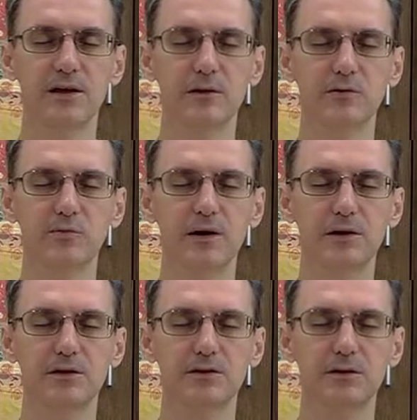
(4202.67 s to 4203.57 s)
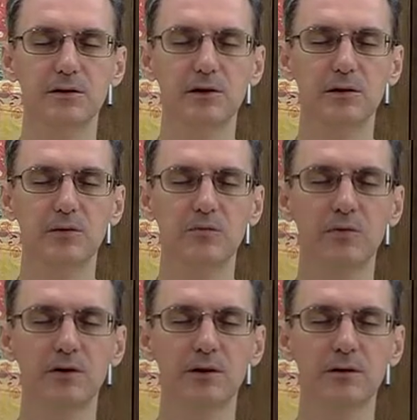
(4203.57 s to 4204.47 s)
passages nice and
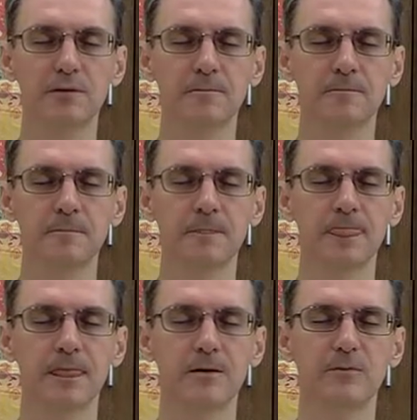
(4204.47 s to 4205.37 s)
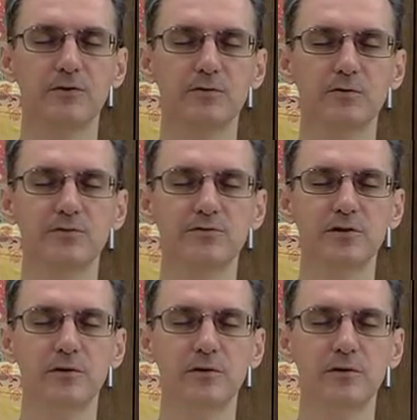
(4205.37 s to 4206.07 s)
moist, which also